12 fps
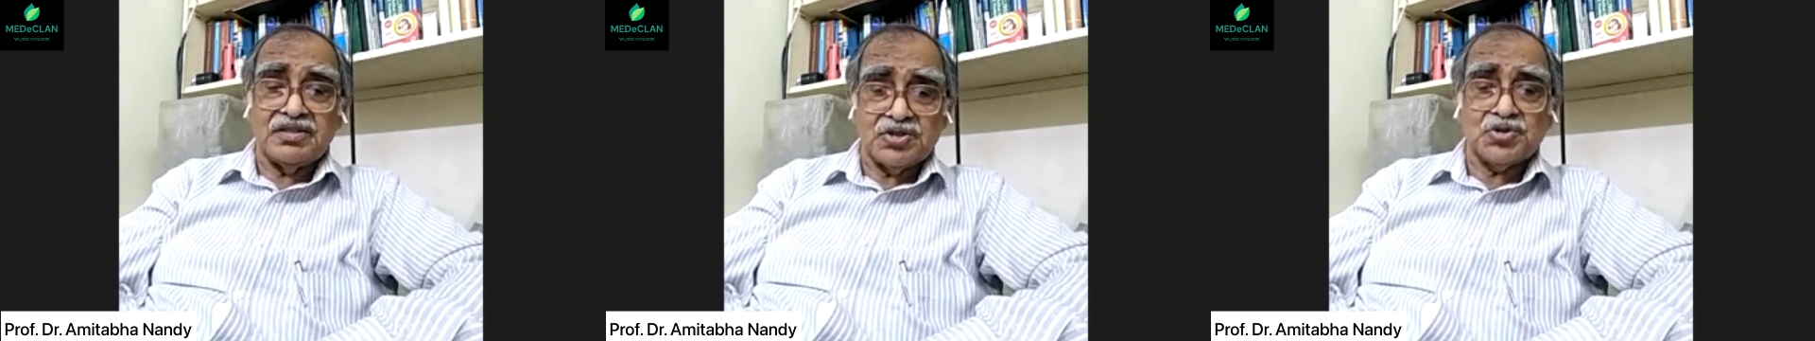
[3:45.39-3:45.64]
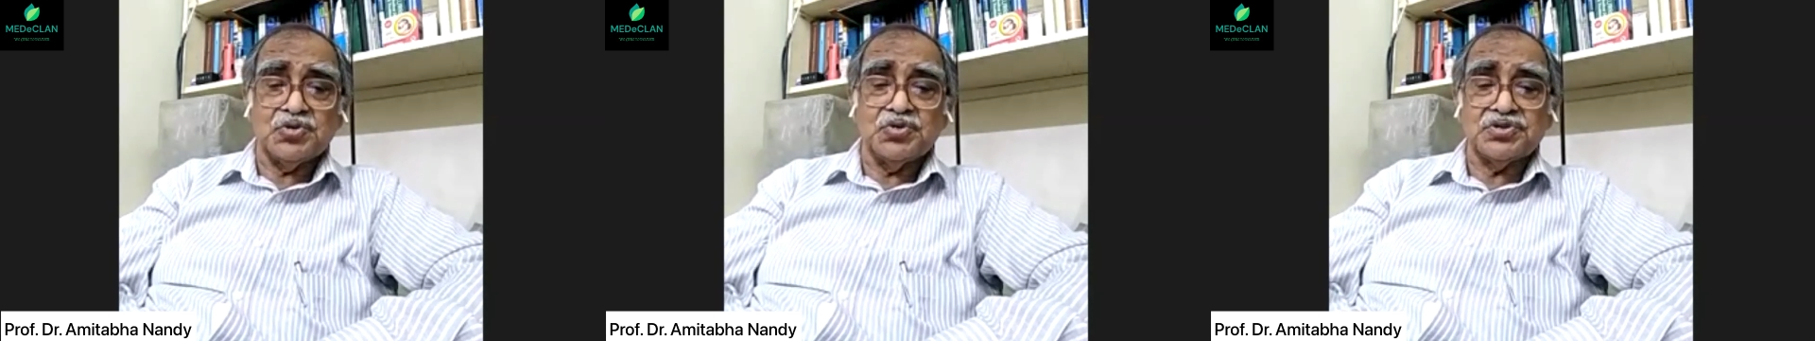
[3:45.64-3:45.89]

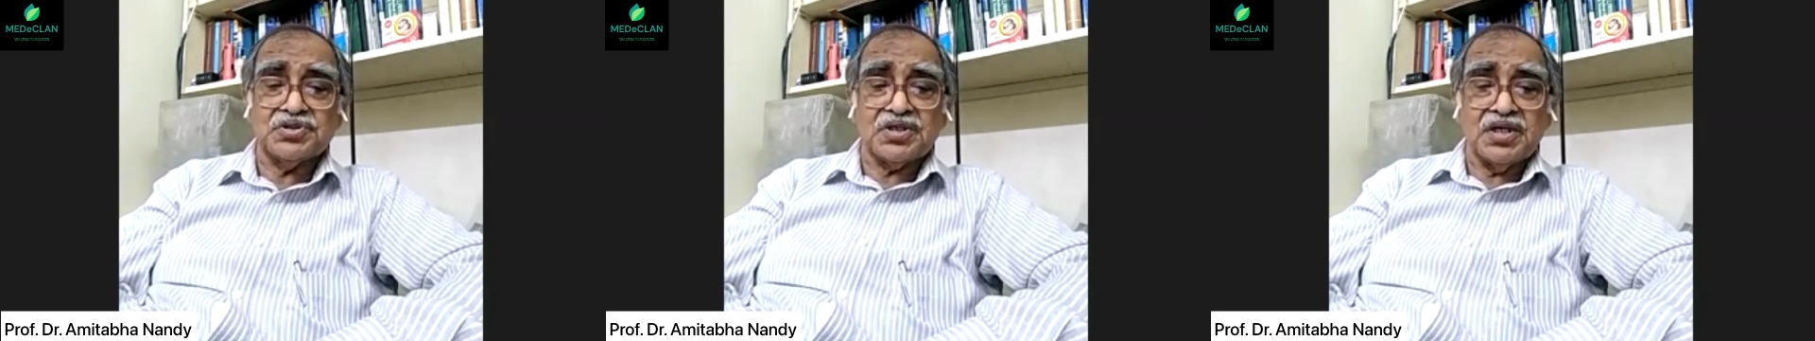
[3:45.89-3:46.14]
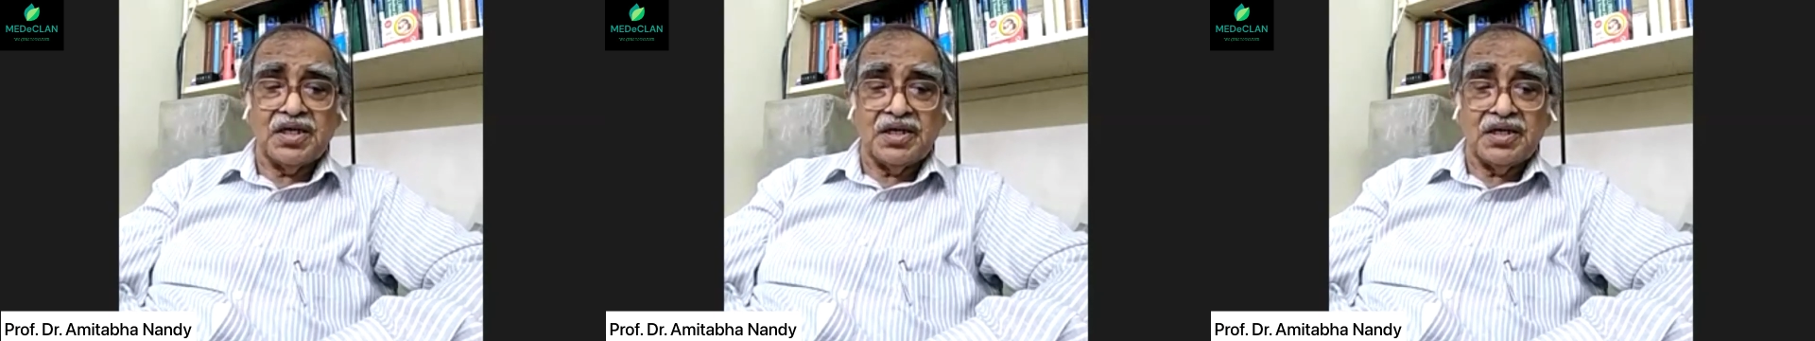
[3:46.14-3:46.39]

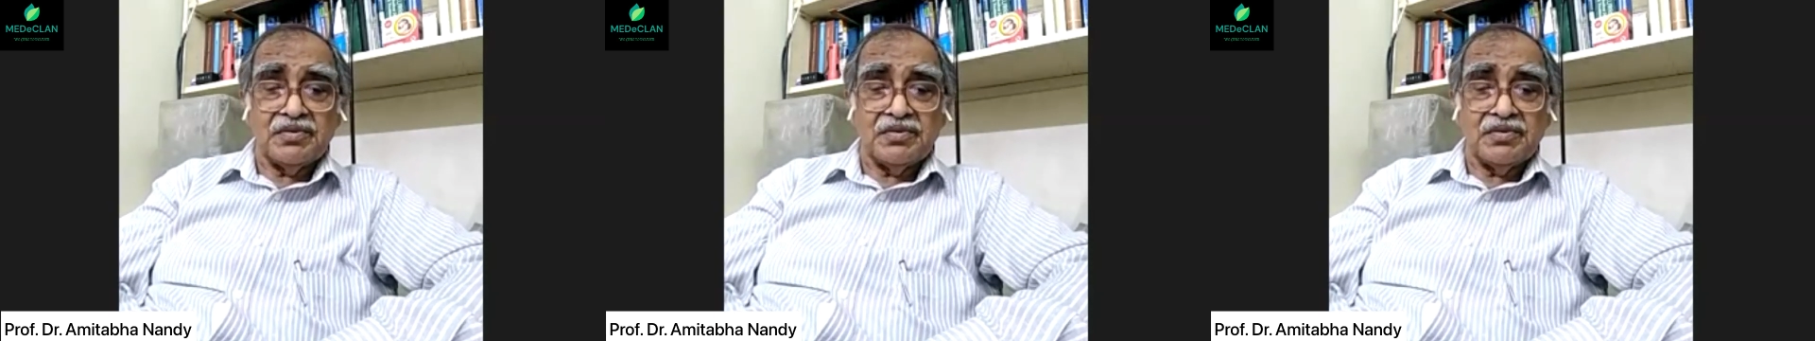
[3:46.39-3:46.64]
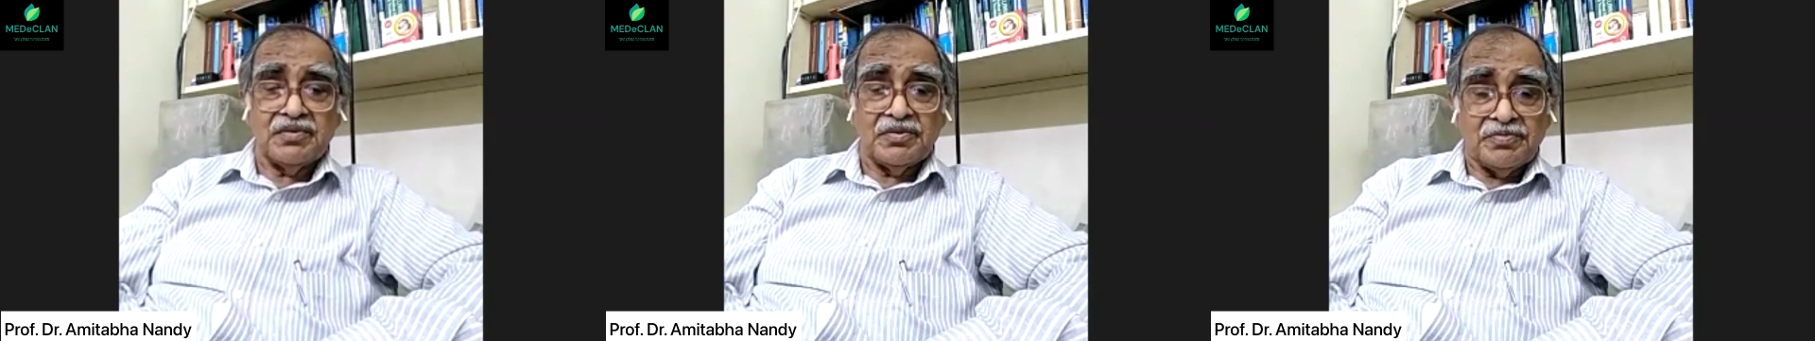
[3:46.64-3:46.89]
issues,
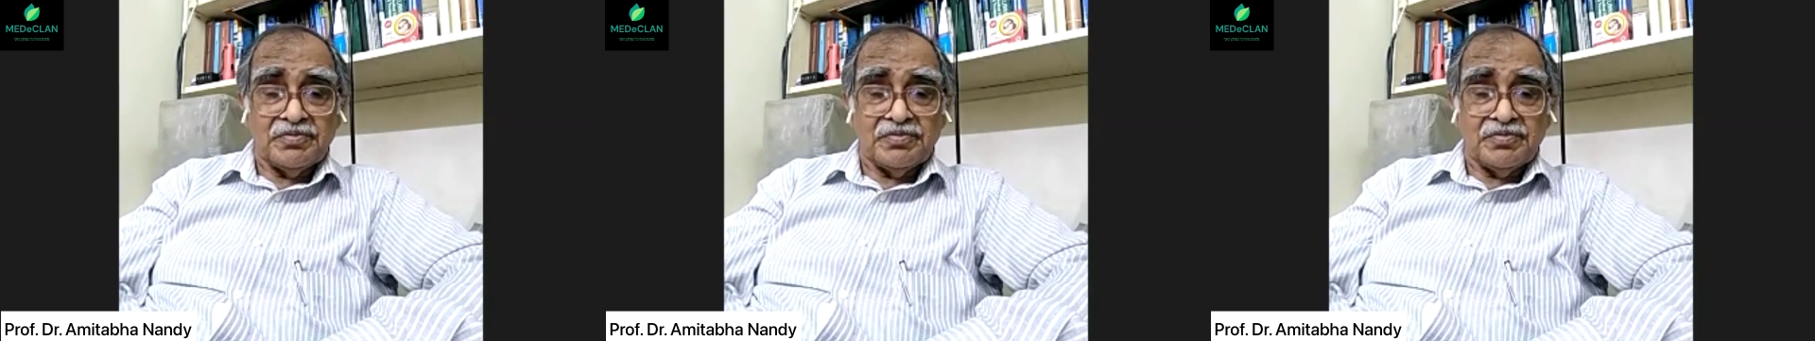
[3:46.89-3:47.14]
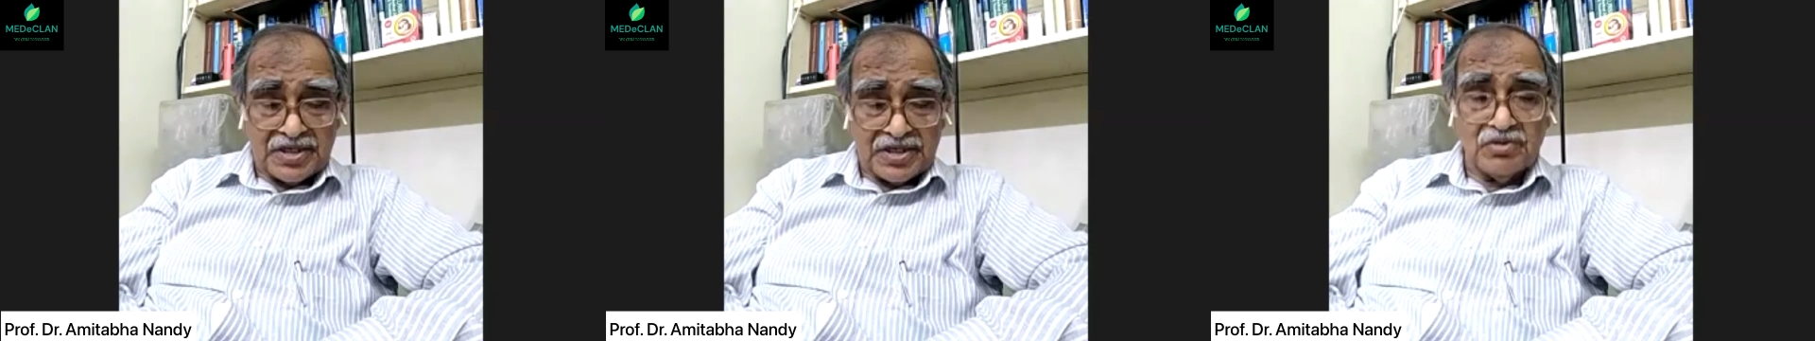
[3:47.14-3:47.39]

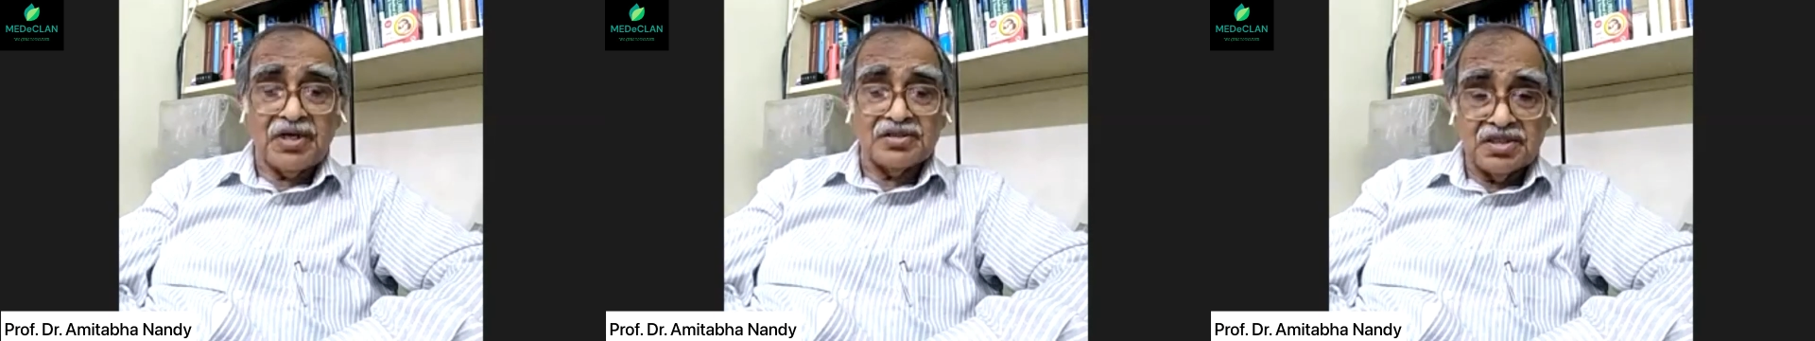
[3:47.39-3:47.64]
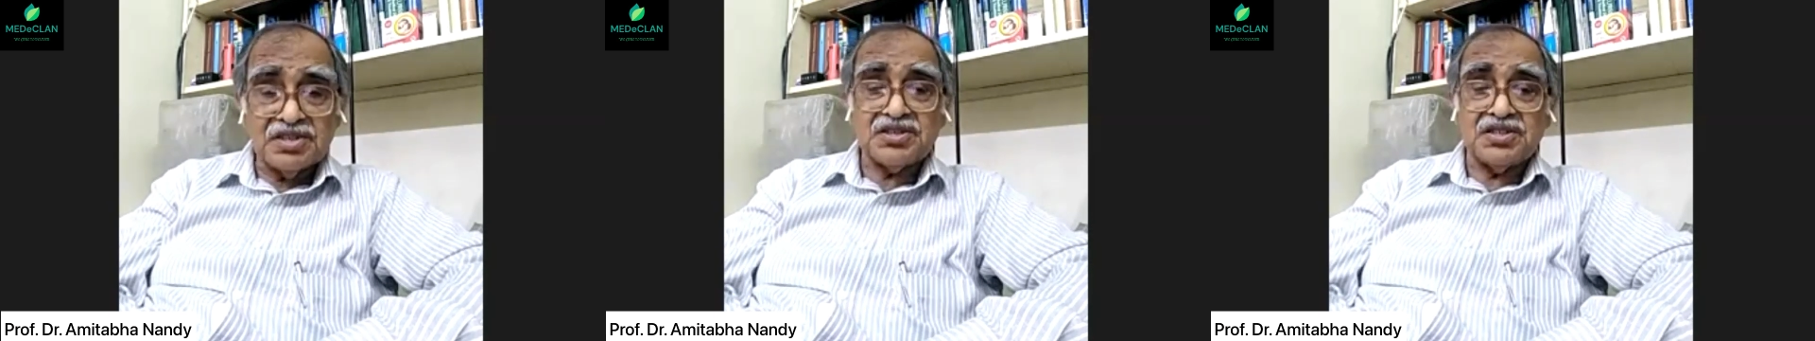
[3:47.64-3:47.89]
particularly
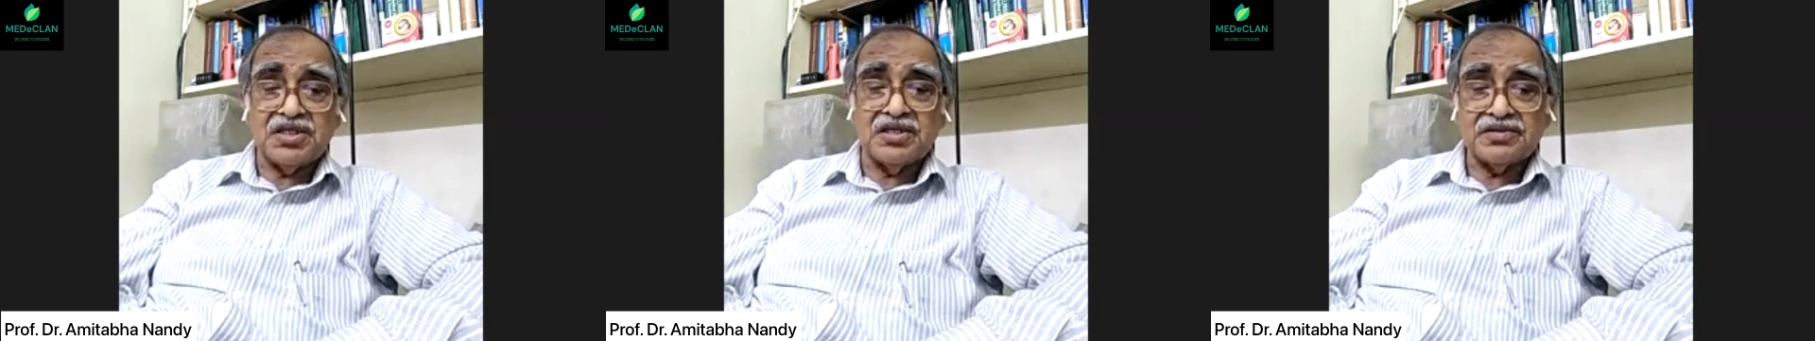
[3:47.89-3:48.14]
this year,